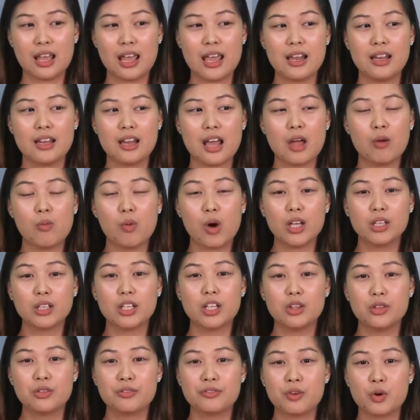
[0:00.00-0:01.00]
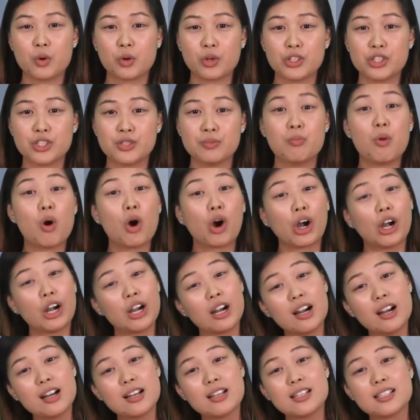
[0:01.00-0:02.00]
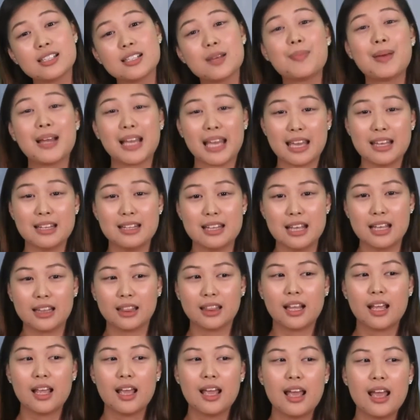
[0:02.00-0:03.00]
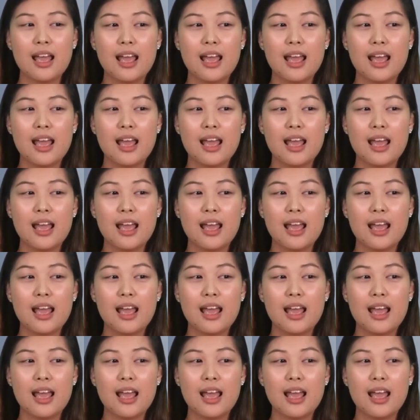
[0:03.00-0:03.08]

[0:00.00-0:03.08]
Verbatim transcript: And I wanted to focus more sa pag-edit.